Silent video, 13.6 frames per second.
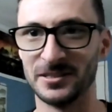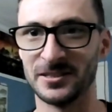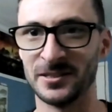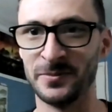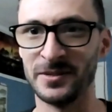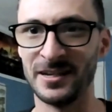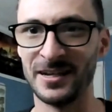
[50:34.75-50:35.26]
So
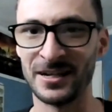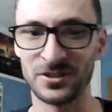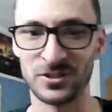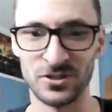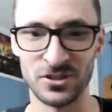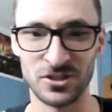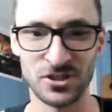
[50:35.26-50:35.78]
let me
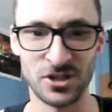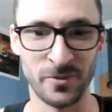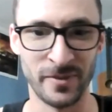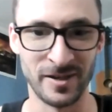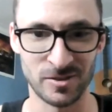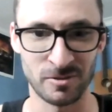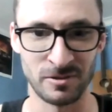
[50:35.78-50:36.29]
actually just share
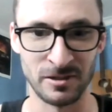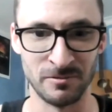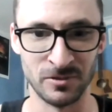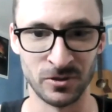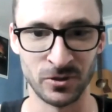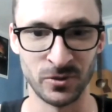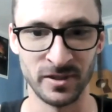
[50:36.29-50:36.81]
my screen
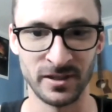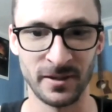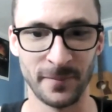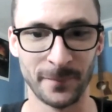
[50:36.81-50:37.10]
real quick.